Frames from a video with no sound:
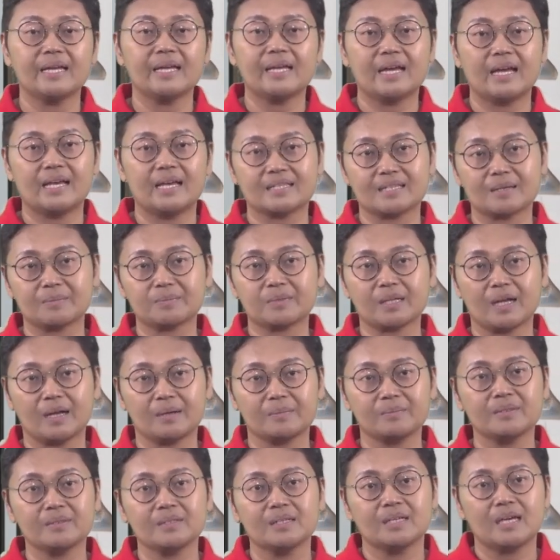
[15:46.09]
and
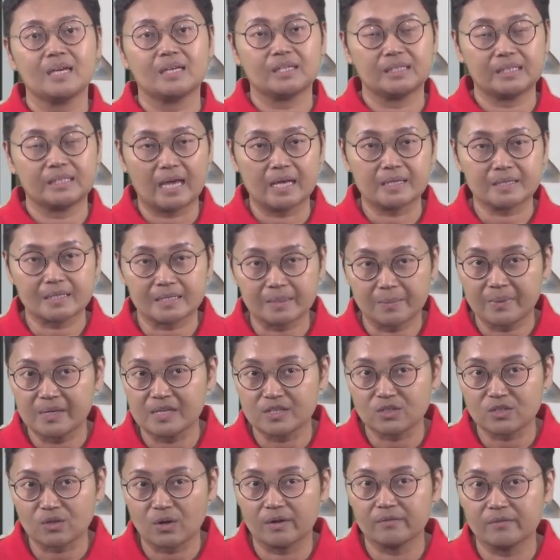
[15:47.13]
sometimes the SME
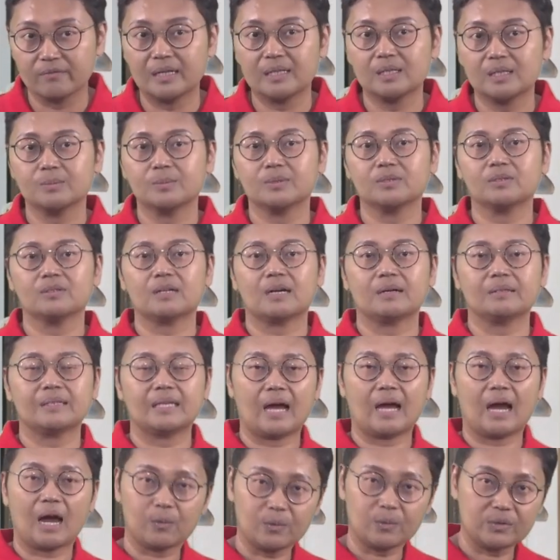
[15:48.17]
is not available and
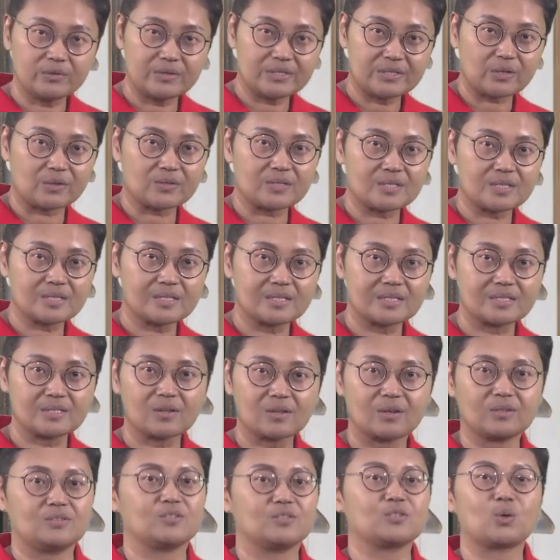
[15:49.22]
our resources is
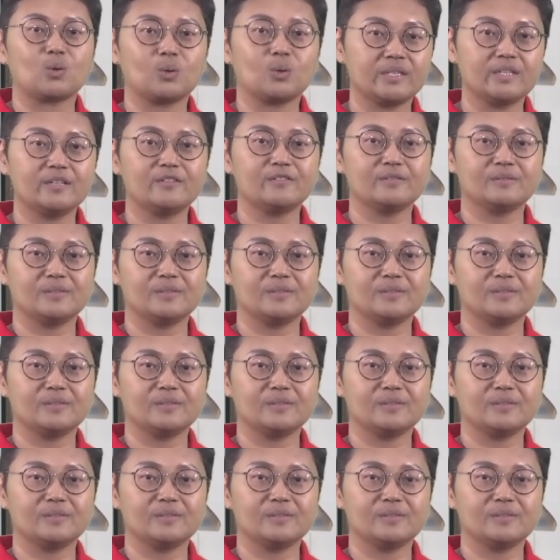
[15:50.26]
not solely,